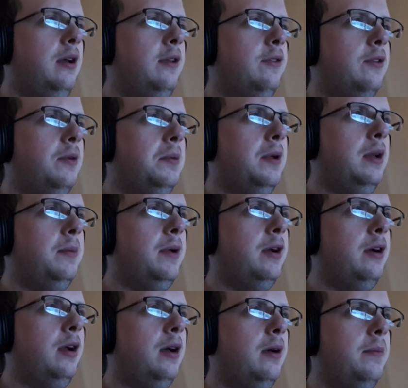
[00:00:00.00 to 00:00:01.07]
yeah, so I'm getting
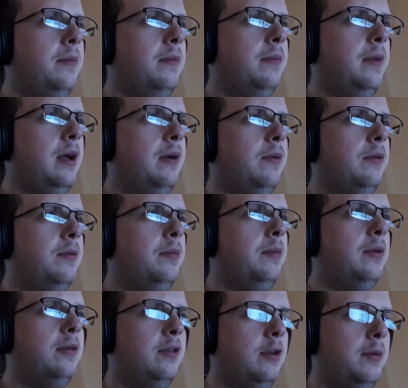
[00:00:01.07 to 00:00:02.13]
better. I will
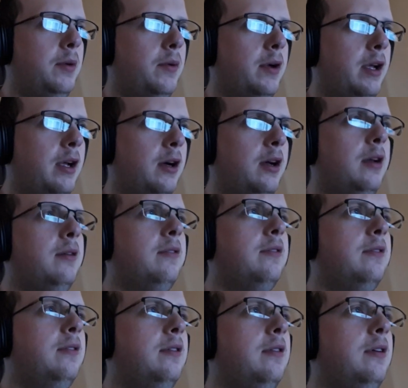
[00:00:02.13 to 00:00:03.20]
be still be working on
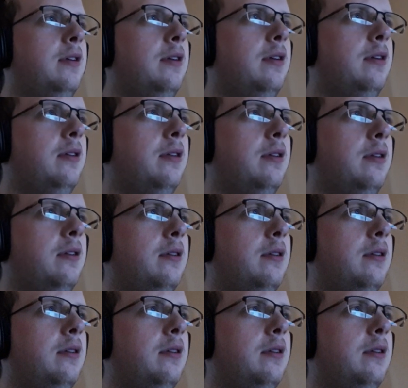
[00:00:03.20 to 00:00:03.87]
the